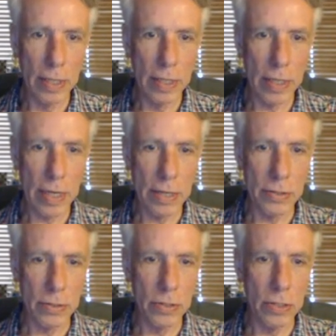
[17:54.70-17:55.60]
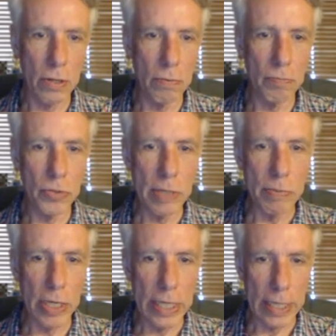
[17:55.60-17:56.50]
castles. So
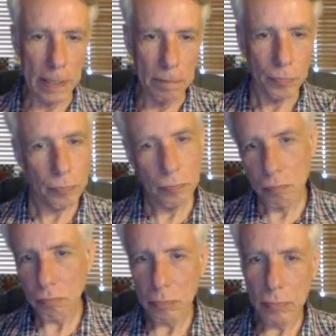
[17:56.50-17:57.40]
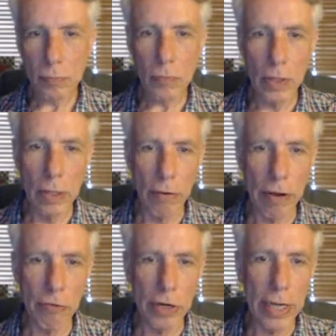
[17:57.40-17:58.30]
seems like um, you know
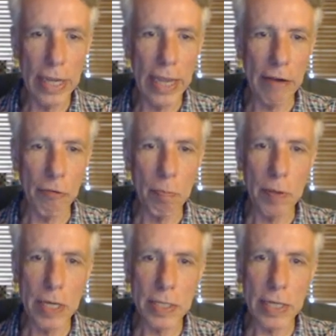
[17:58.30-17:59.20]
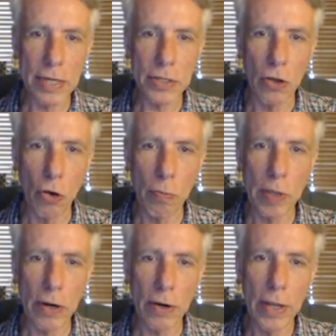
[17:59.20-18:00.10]
every every piece has a home
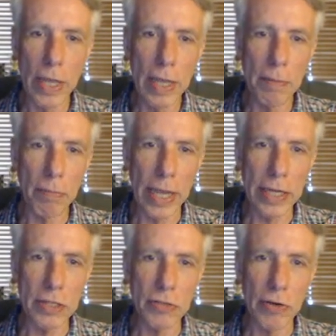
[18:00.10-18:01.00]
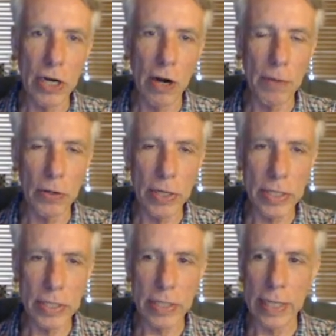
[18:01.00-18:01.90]
here. Black is very
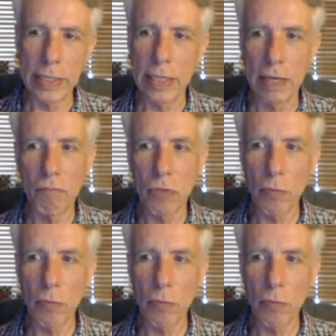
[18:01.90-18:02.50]
harmonious, and uh, and